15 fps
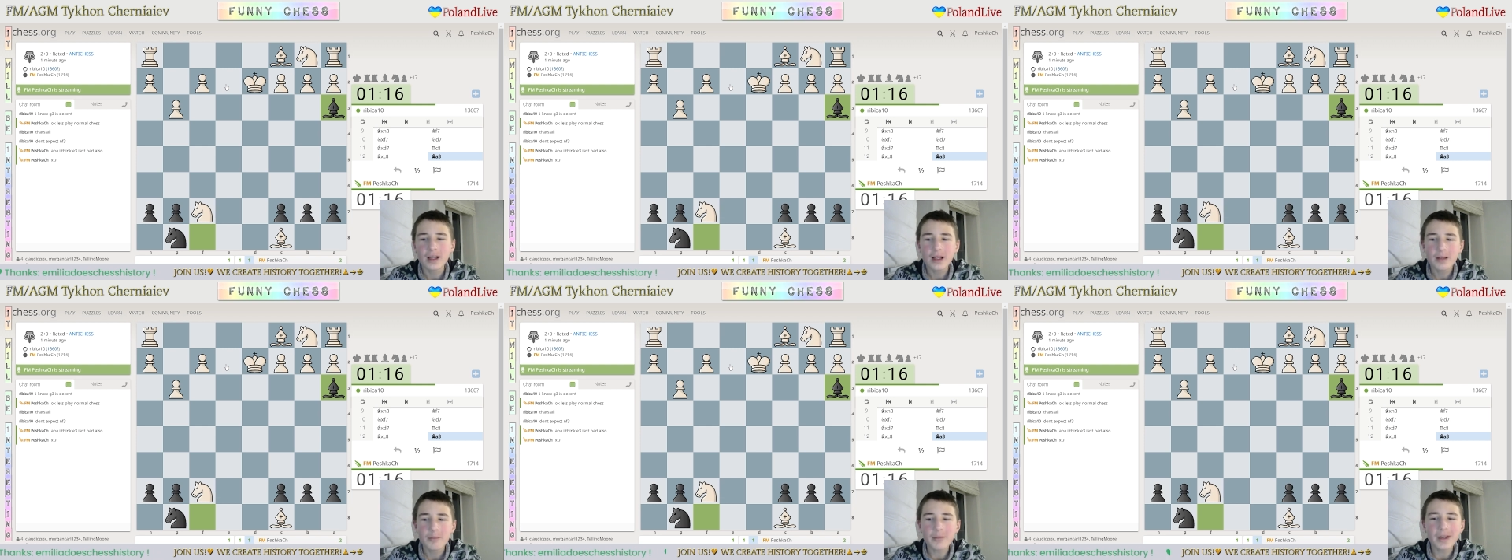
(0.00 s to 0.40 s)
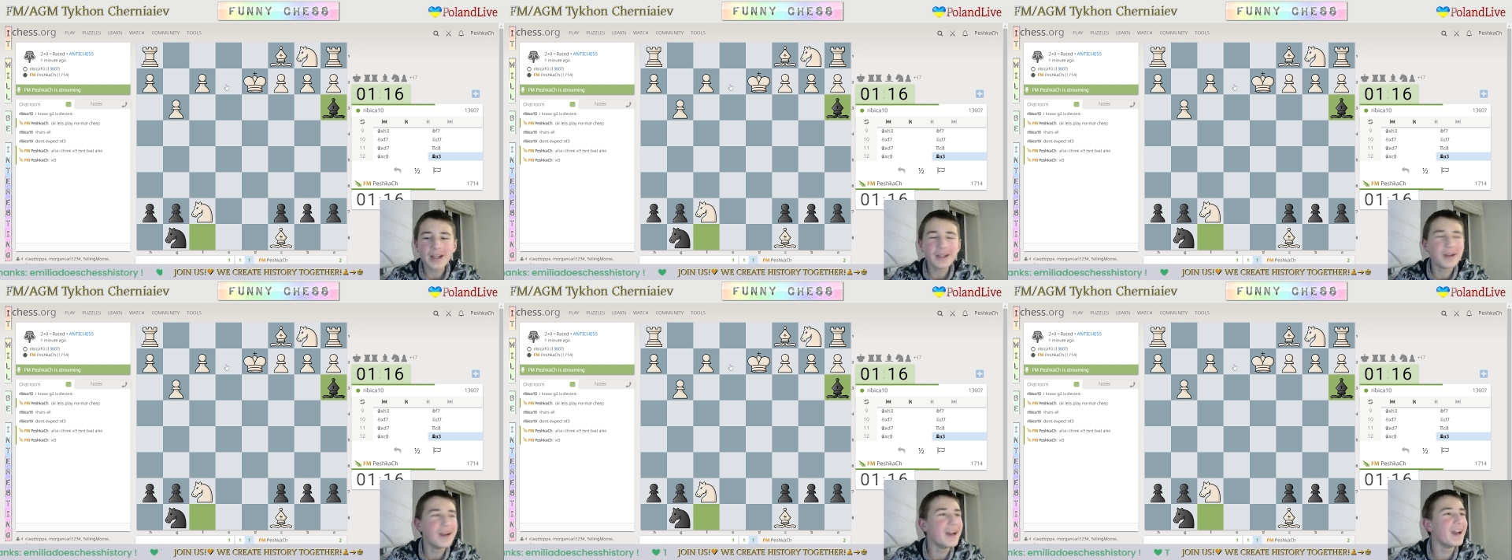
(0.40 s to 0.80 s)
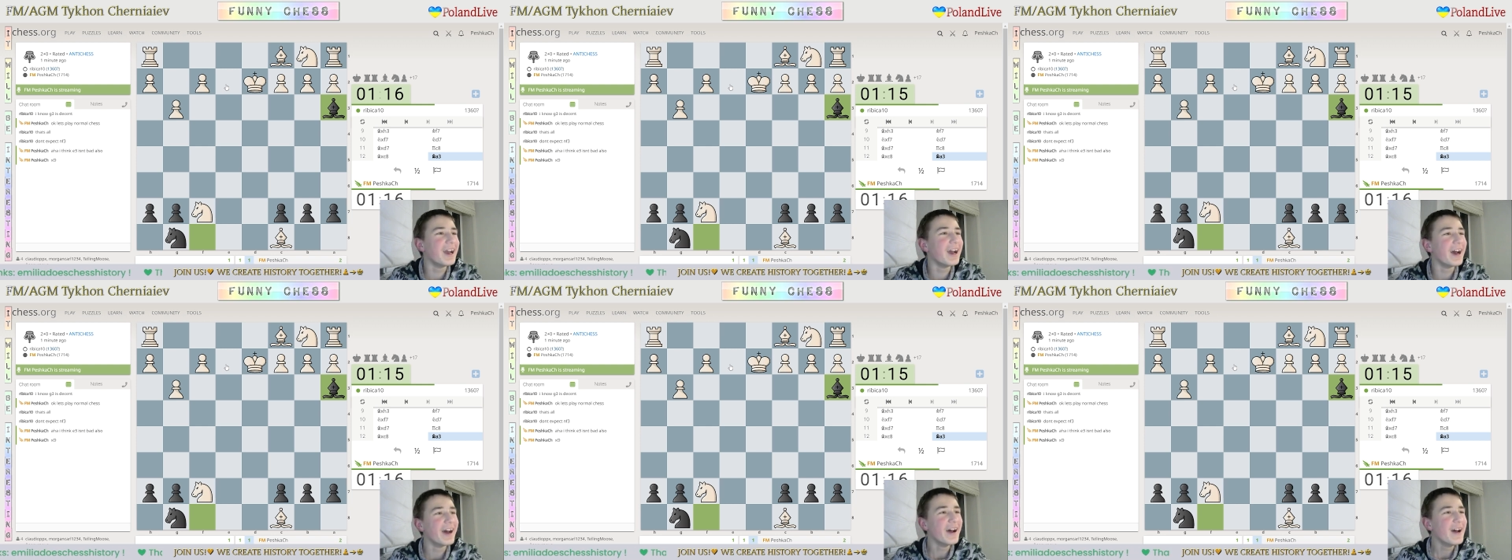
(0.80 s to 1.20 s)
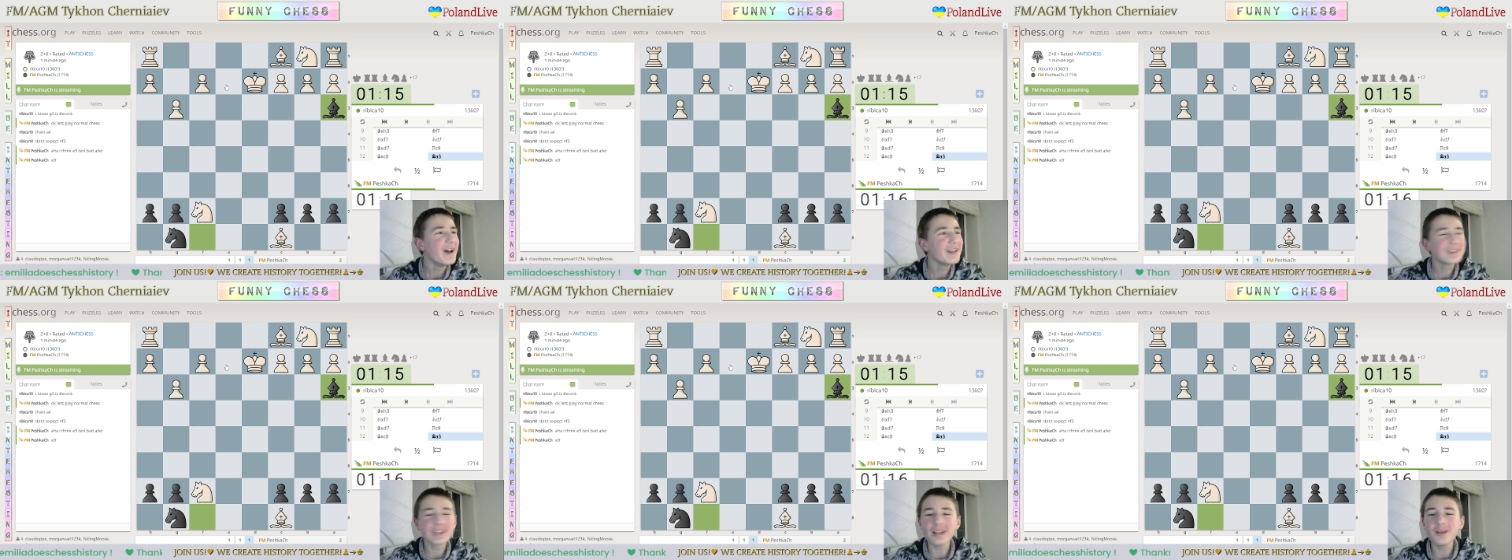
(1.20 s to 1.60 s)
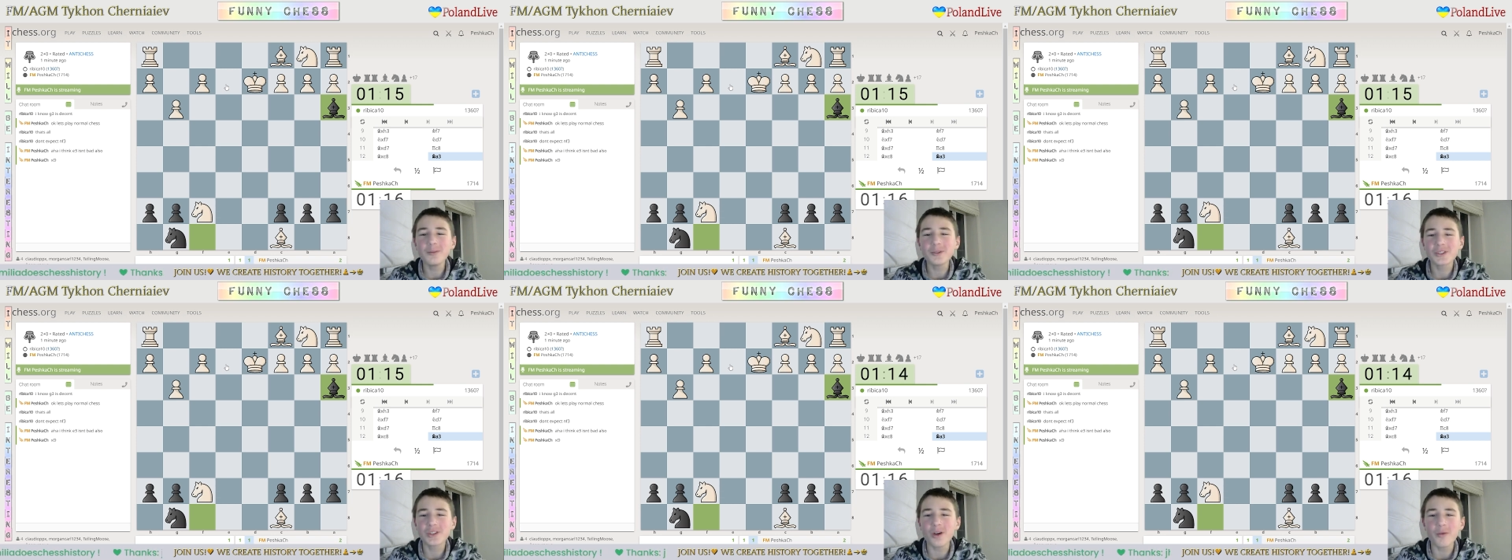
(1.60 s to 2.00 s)
My tell him
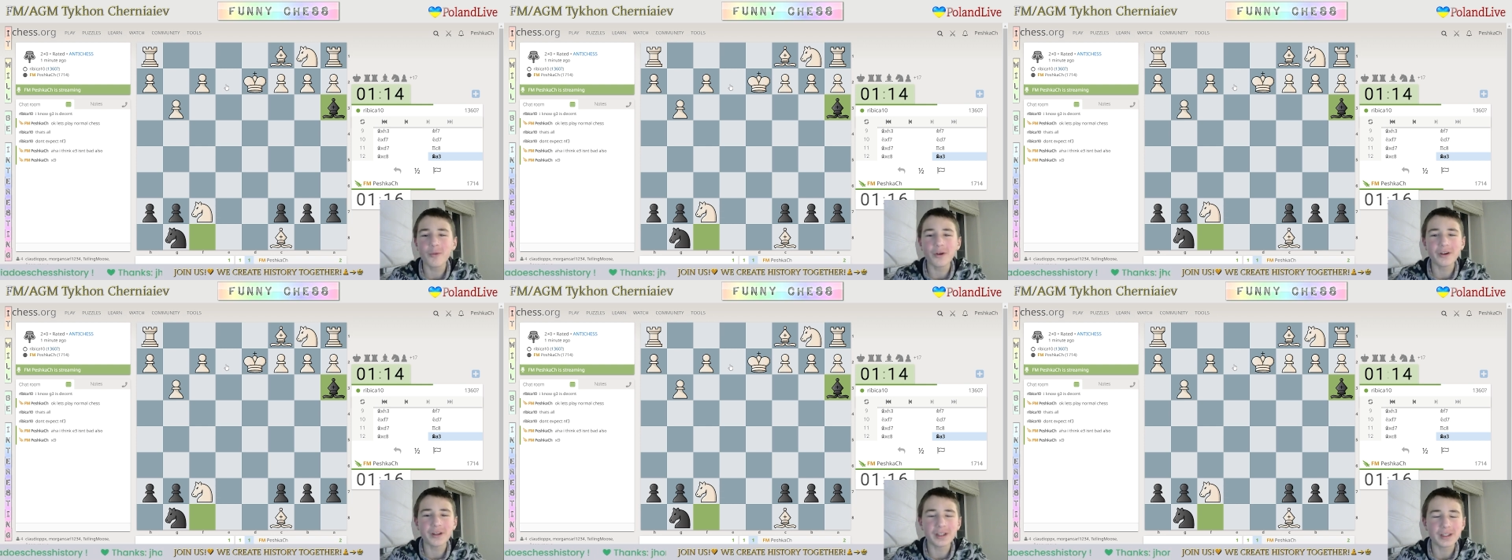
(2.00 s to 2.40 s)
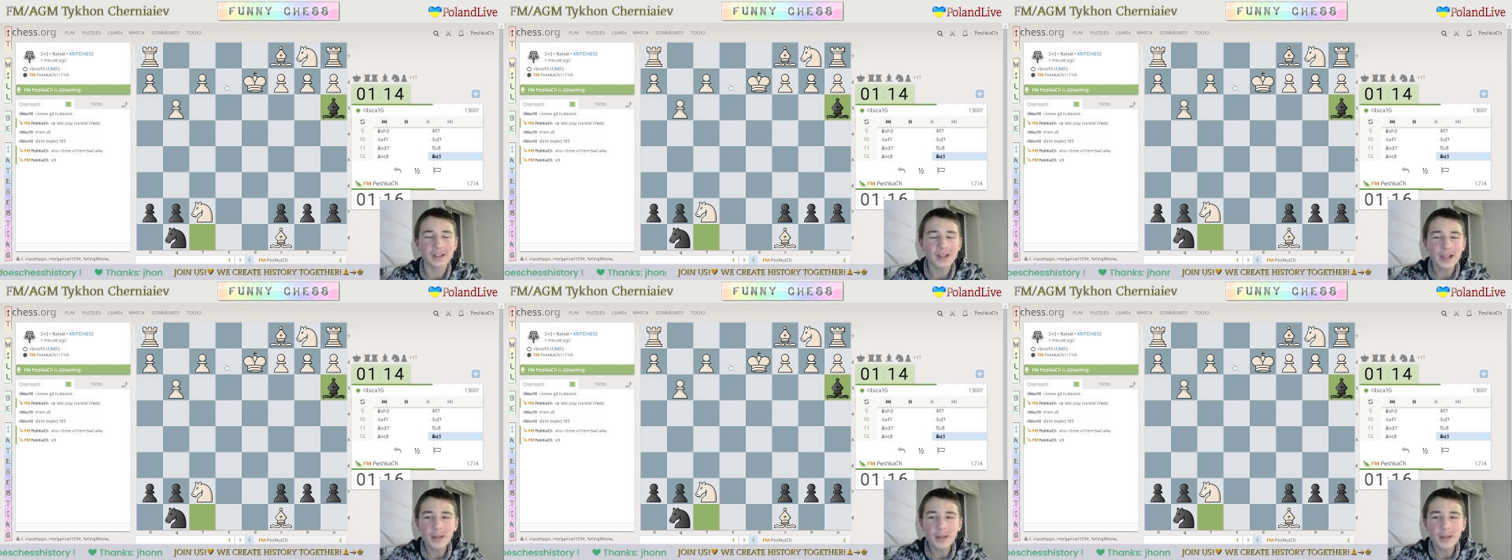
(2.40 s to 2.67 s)
was, don't worry.